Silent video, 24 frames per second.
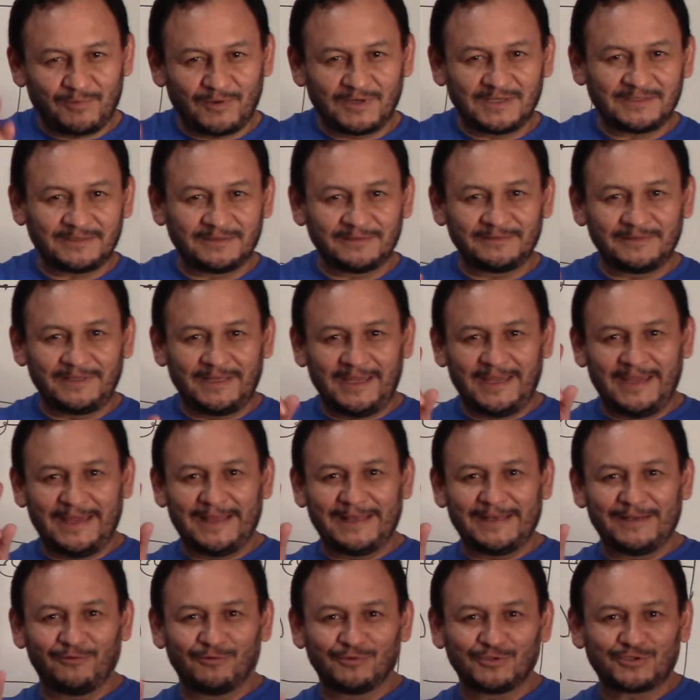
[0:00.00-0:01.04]
button
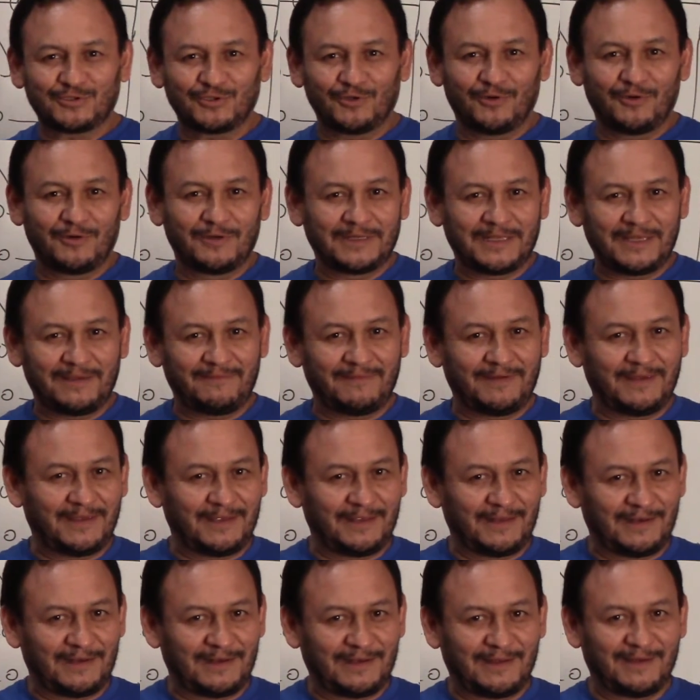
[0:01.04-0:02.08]
and also give
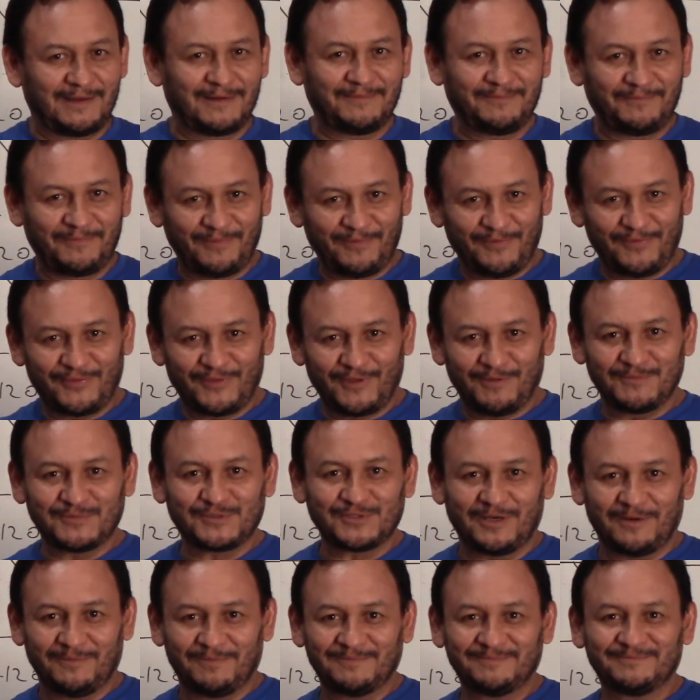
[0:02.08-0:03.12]
it a thumbs
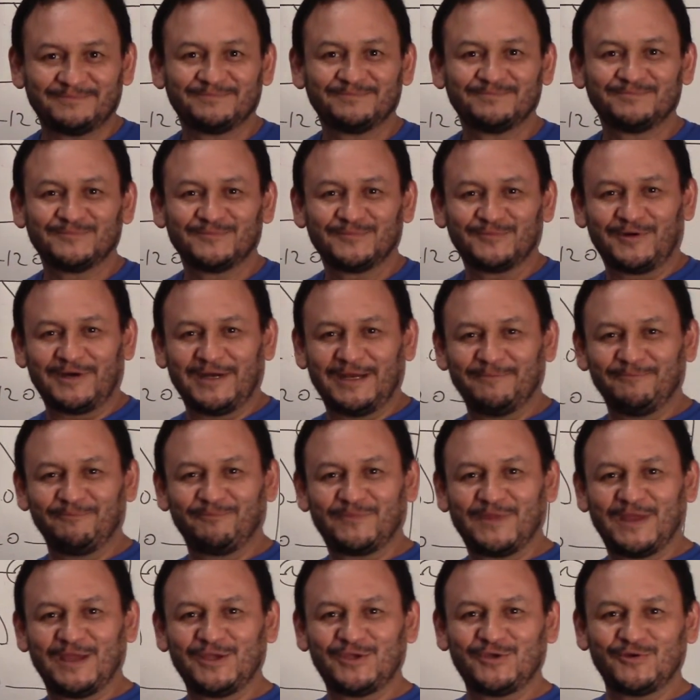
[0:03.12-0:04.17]
up. Alright,
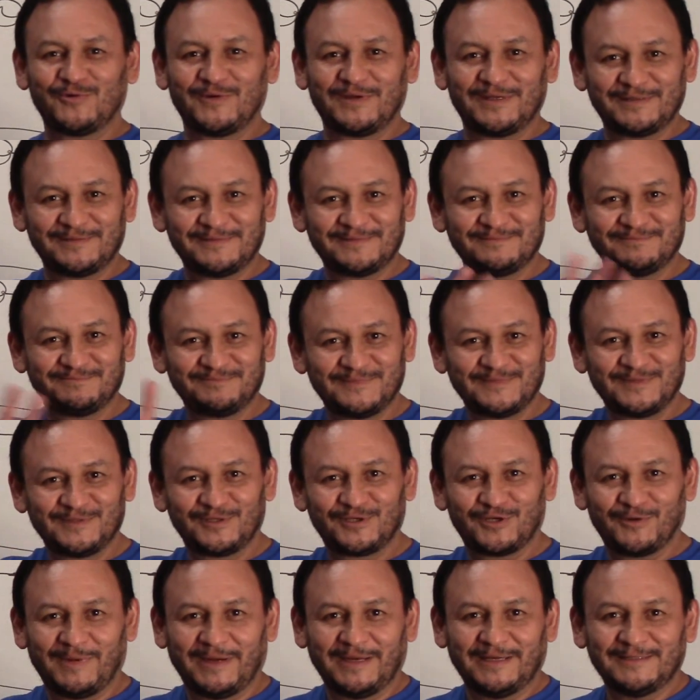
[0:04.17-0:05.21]
thank you and
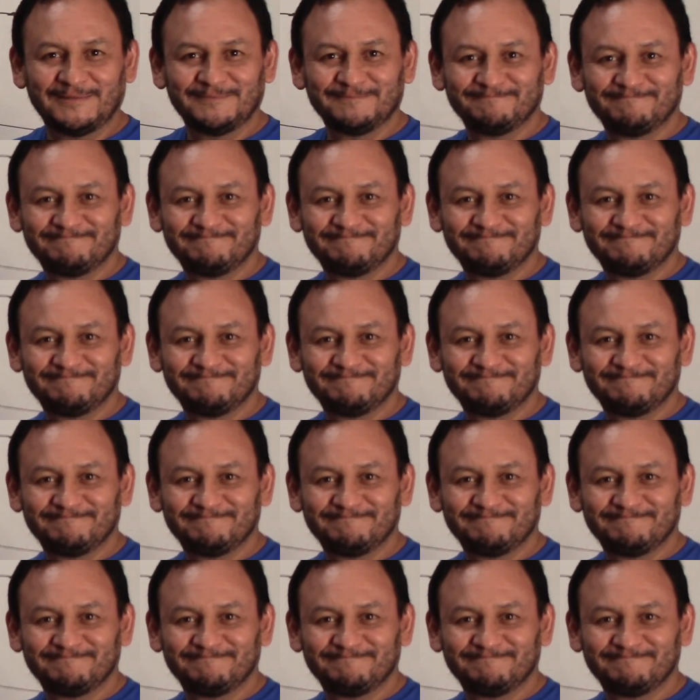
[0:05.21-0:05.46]
goodbye.